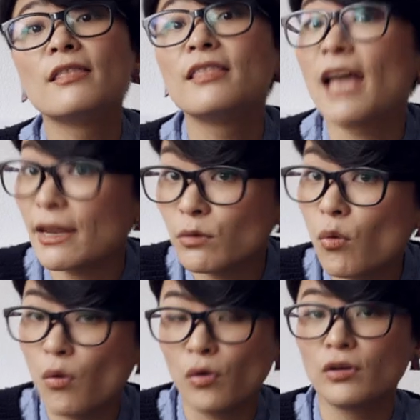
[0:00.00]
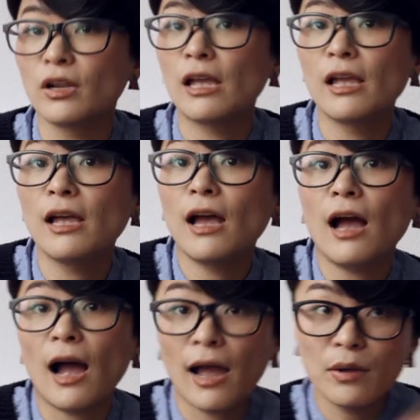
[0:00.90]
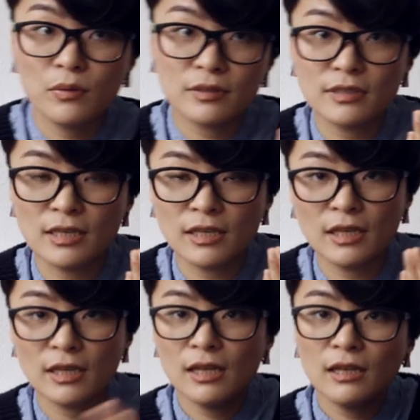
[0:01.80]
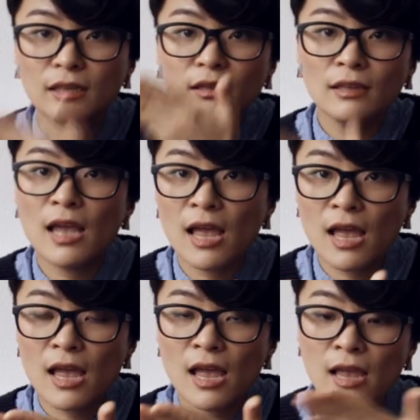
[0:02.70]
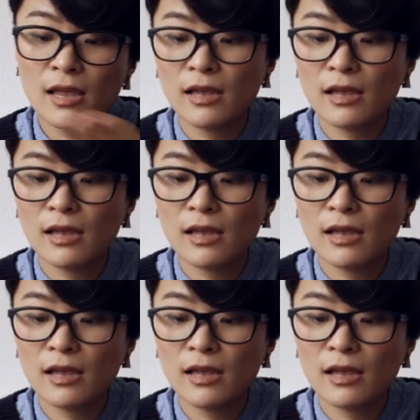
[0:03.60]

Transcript: that chord, I was singing le,